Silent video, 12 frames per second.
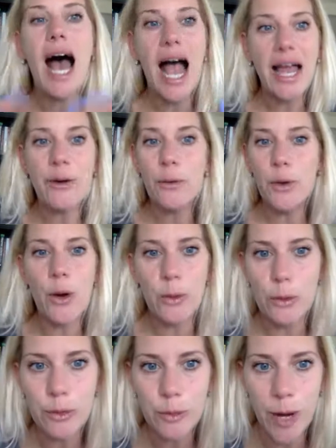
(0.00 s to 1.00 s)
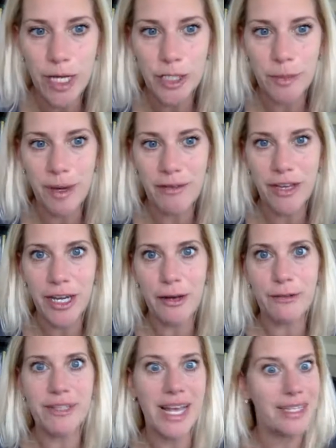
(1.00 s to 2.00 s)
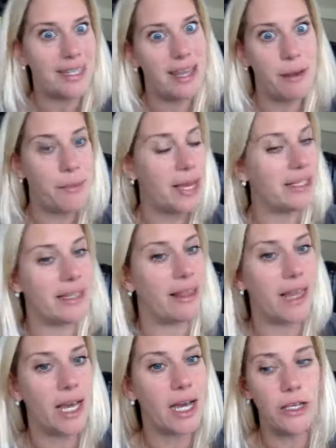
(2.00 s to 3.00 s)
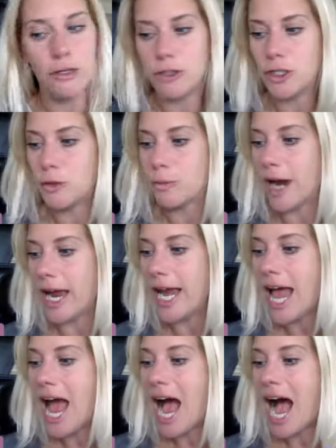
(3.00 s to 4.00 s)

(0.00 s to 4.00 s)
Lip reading: I don't know who's watching my videos. That's the amazing thing on YouTube, right?